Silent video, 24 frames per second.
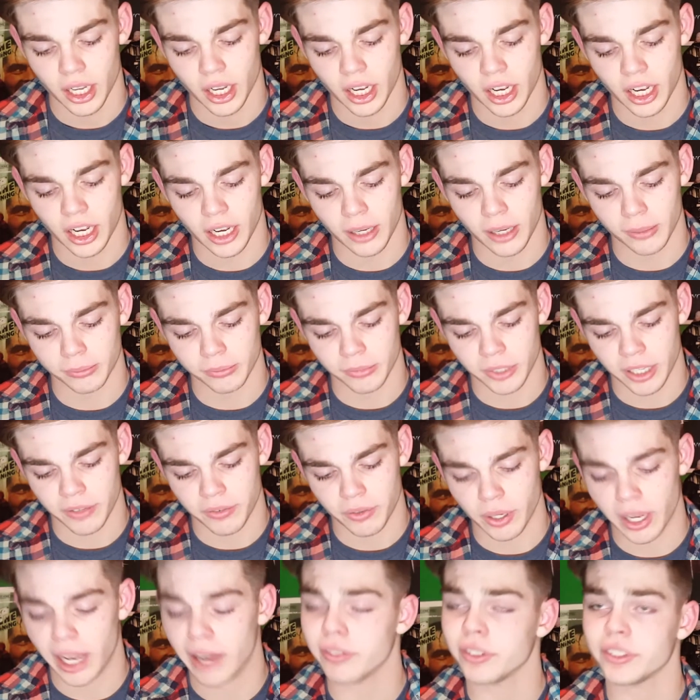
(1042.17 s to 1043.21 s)

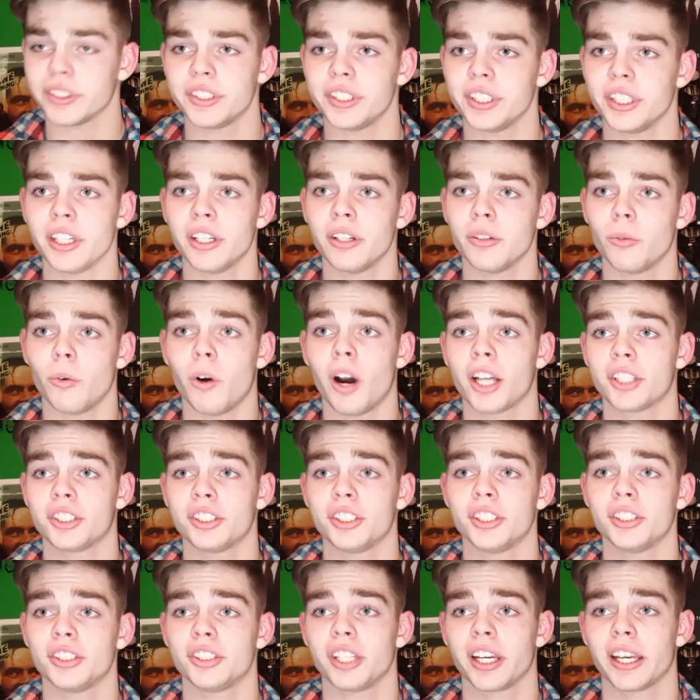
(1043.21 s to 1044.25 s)
If you haven't seen it,
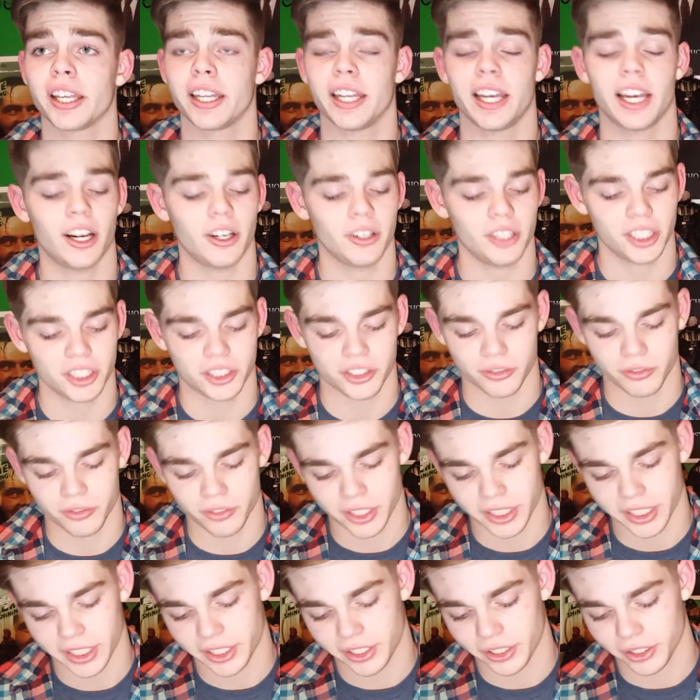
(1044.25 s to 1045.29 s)
watch it, check it out. It's
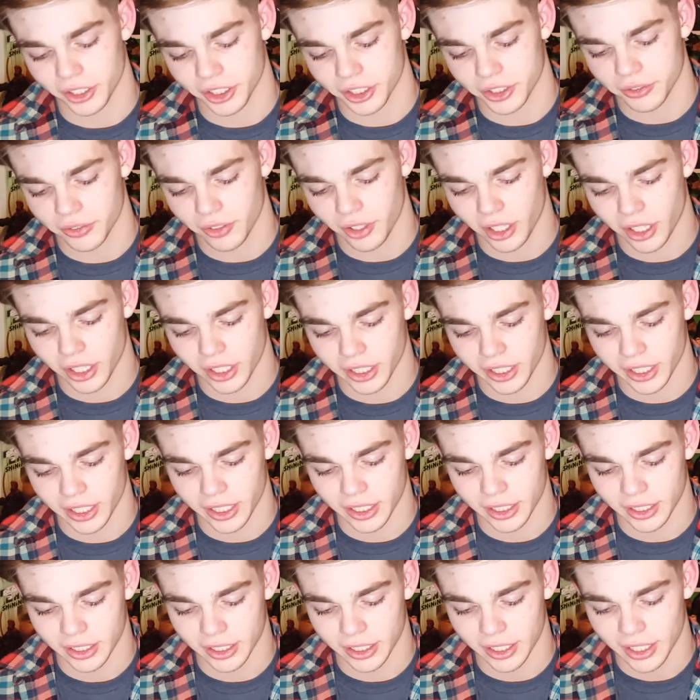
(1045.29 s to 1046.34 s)
ridiculous fun,
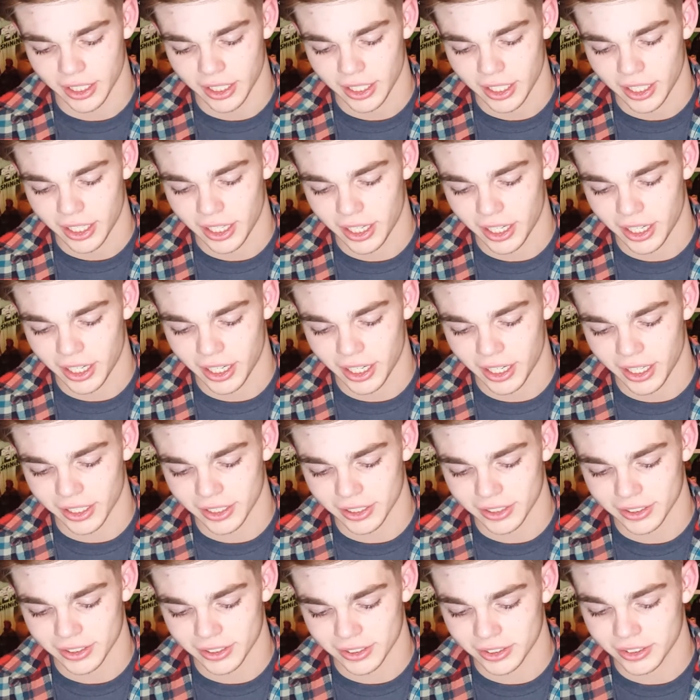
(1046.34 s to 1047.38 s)
and
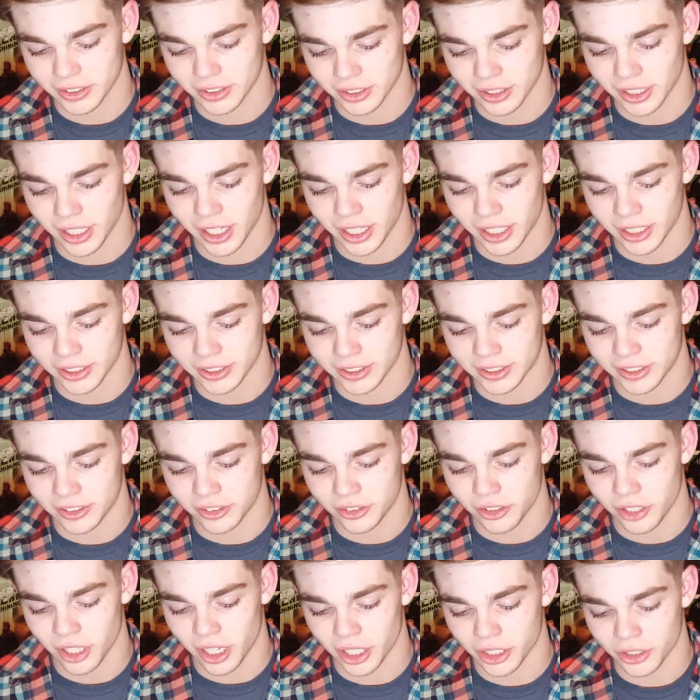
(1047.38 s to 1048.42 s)

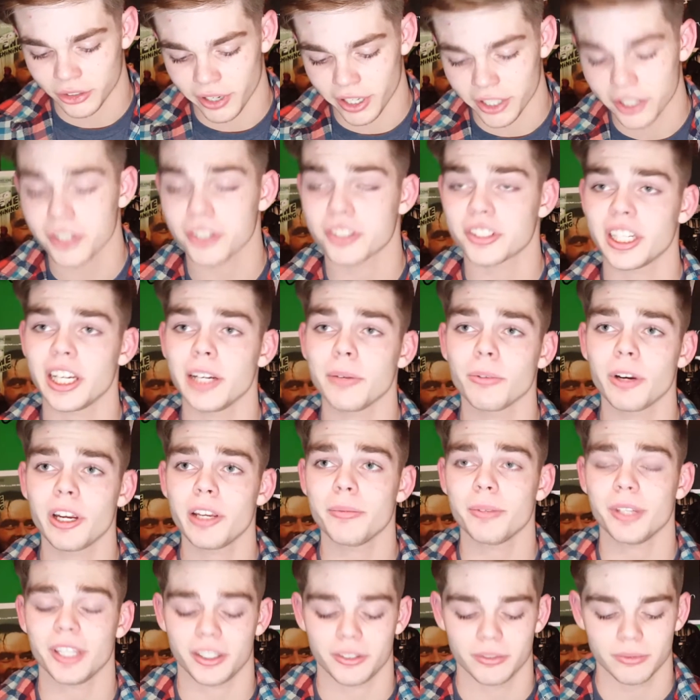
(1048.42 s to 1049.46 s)
director Sam
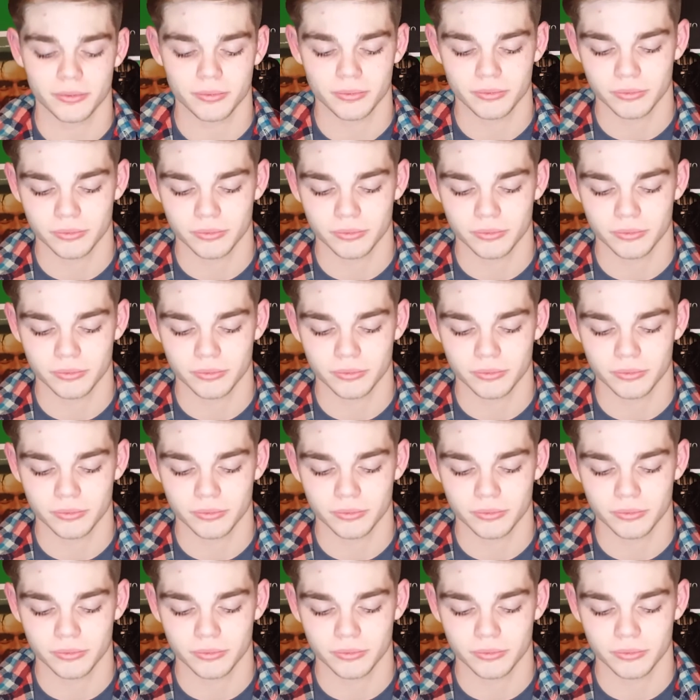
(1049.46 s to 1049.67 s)
Raimi.